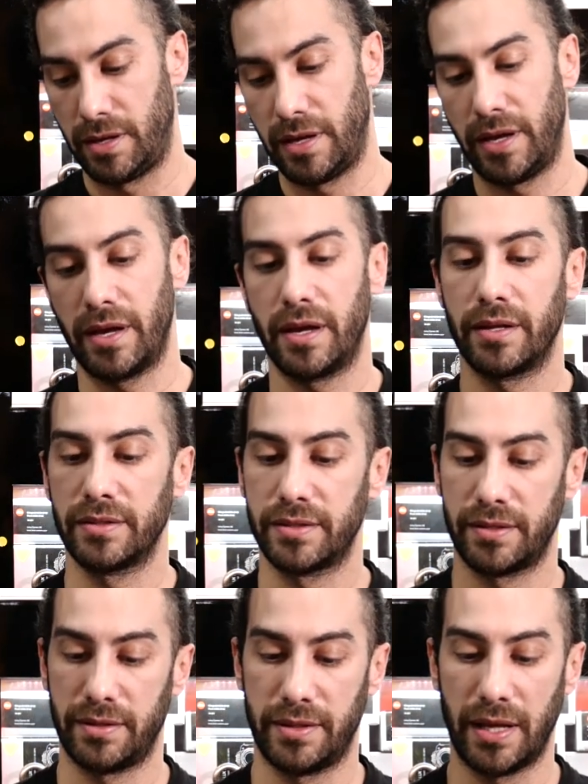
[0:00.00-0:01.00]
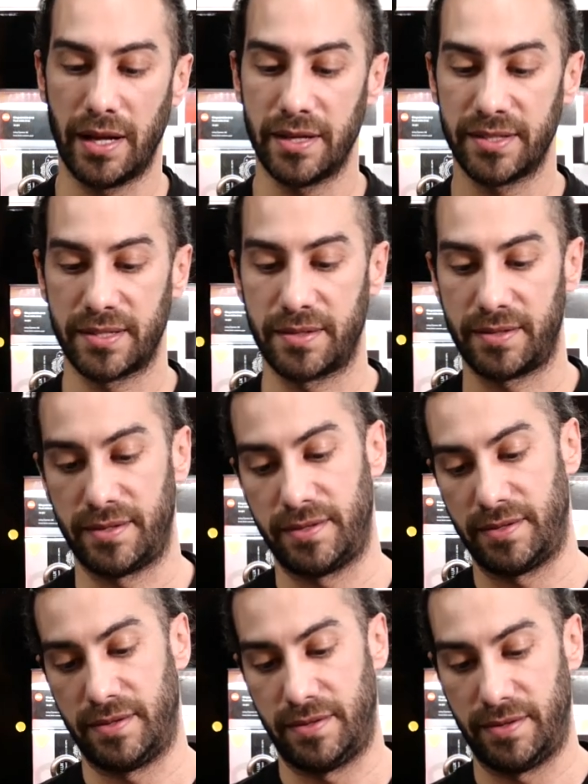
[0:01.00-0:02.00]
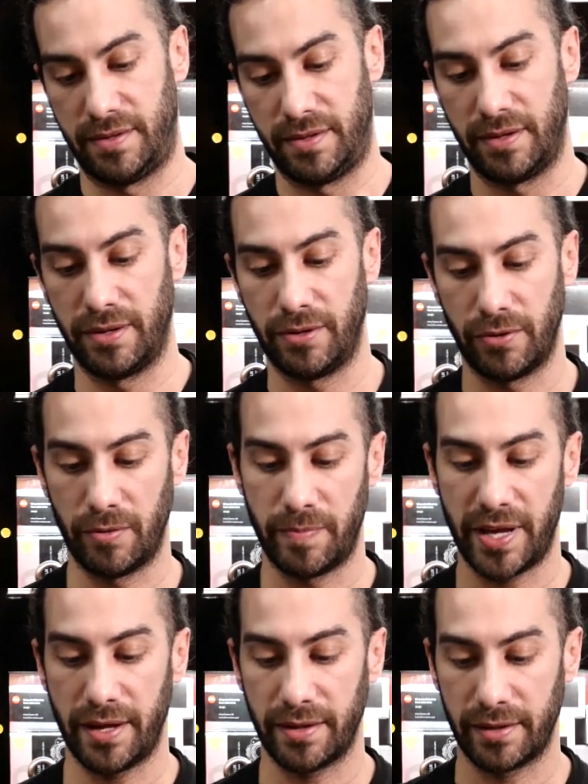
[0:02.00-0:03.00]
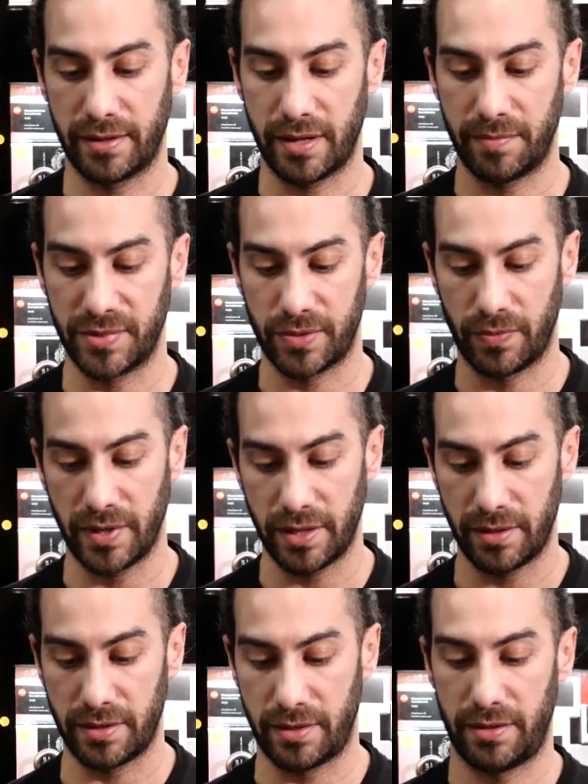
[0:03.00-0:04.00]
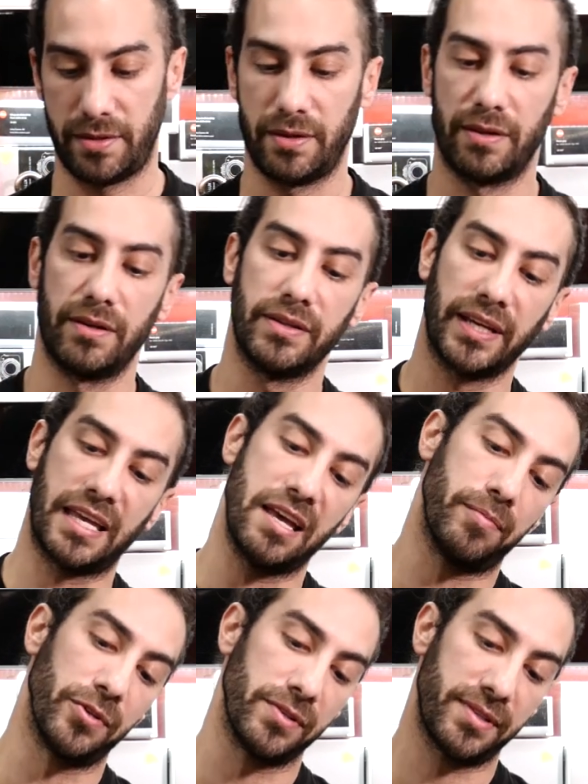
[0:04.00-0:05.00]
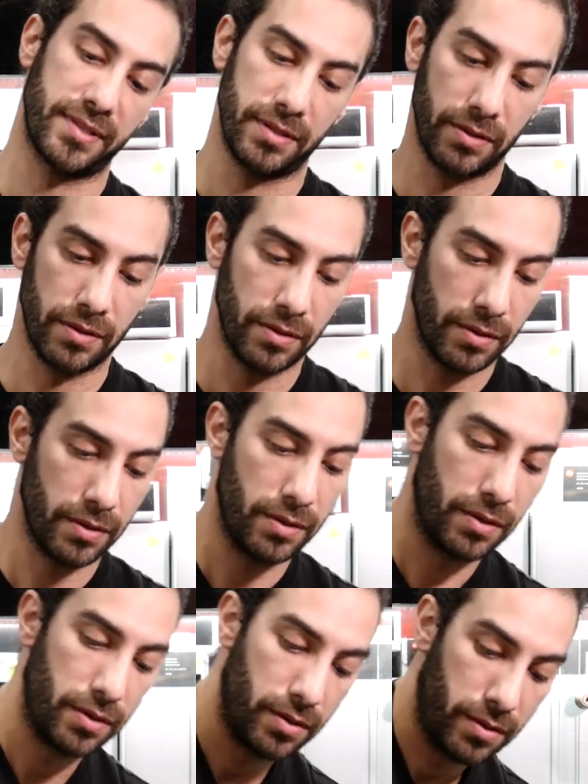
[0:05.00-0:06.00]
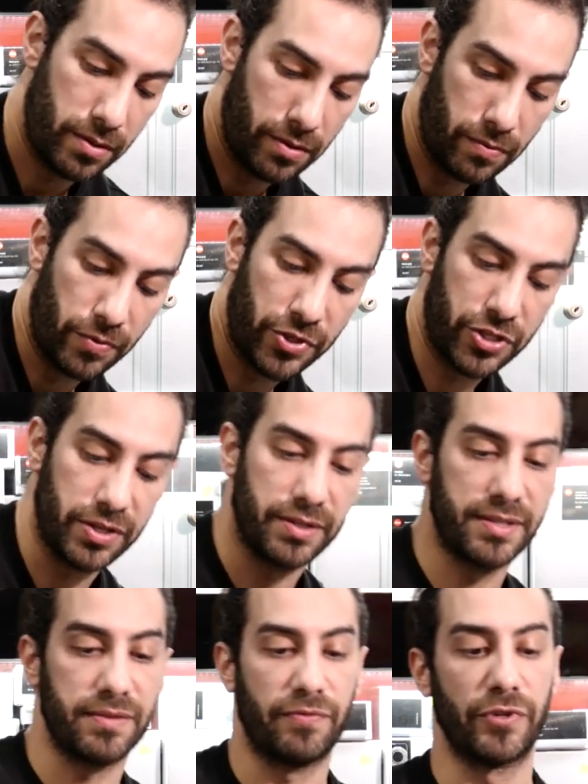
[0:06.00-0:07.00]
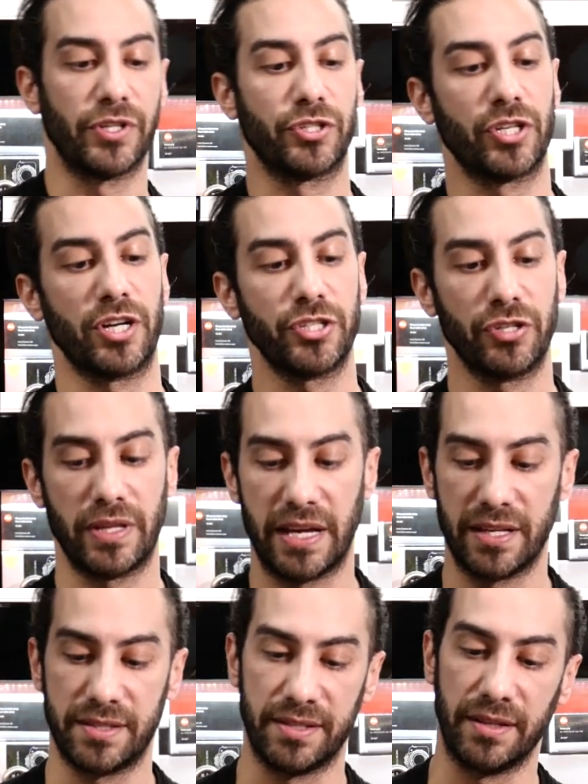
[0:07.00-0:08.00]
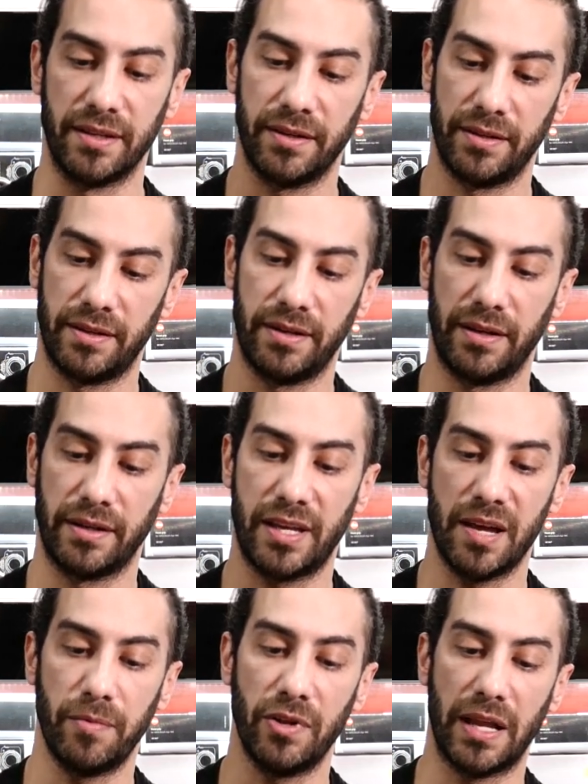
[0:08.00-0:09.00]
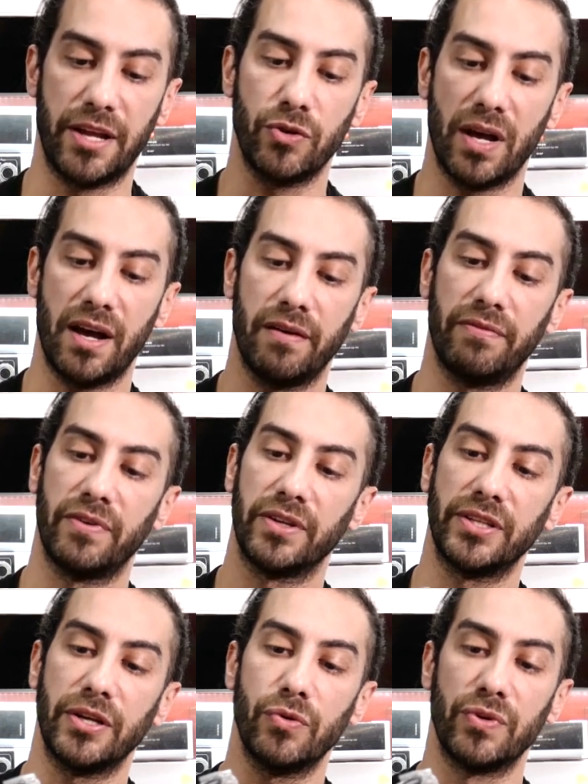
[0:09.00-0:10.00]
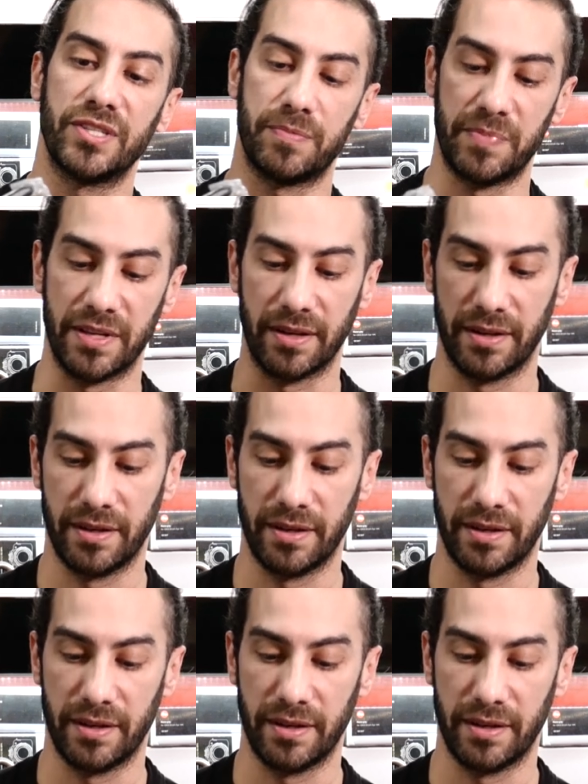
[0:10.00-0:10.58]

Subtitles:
And the last little bag comes with the cables, which is for the charger, the AC cable, and you have the USB